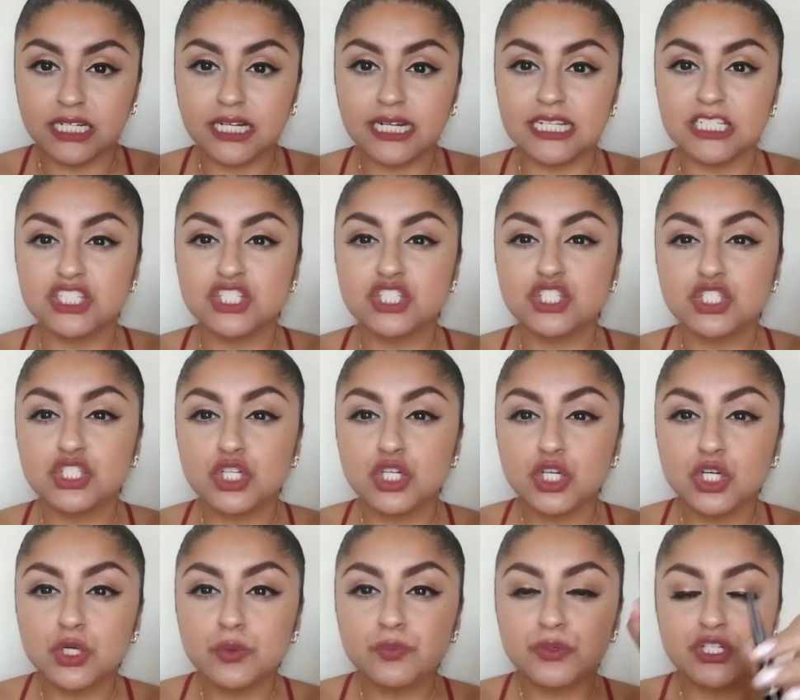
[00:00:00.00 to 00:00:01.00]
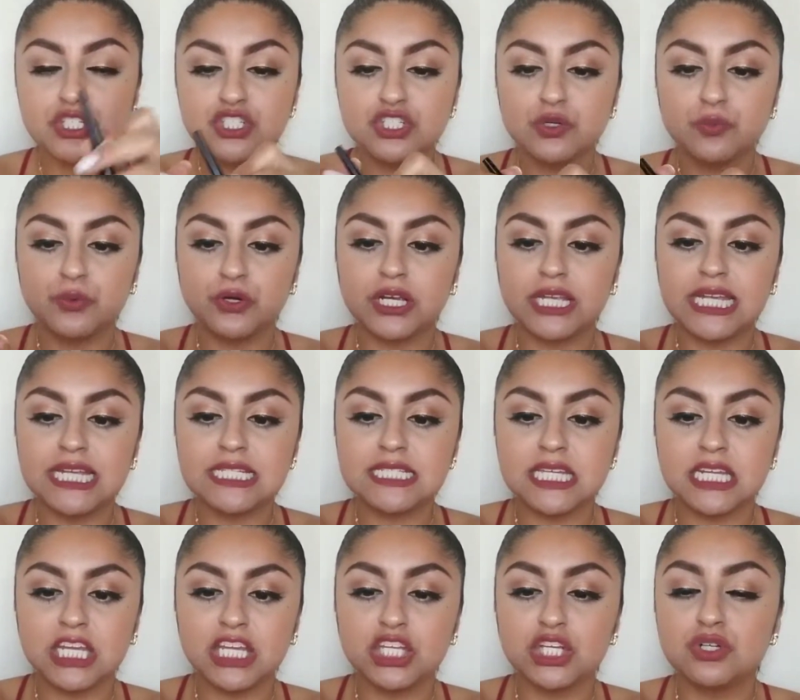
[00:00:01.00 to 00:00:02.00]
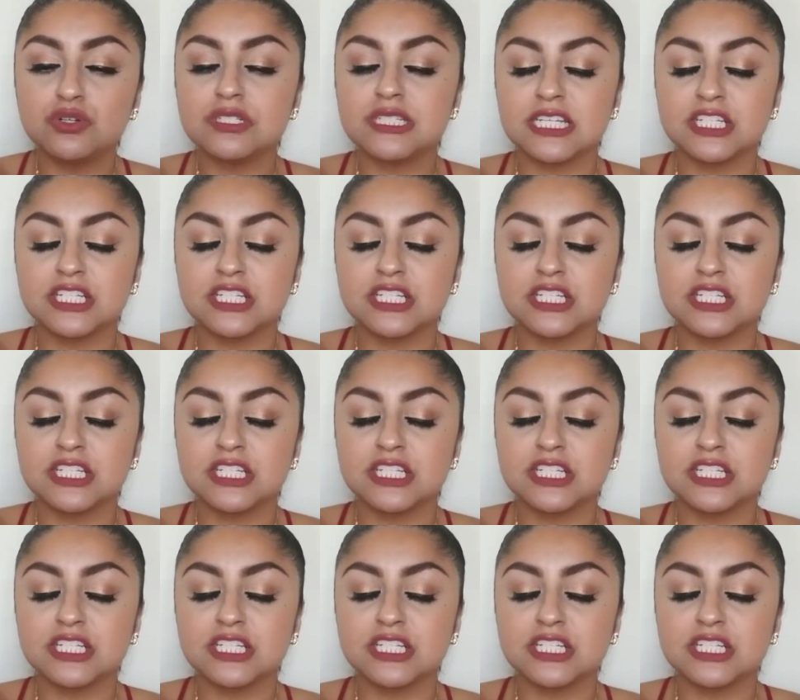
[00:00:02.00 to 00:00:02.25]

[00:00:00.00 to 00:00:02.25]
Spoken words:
It's super easy to use.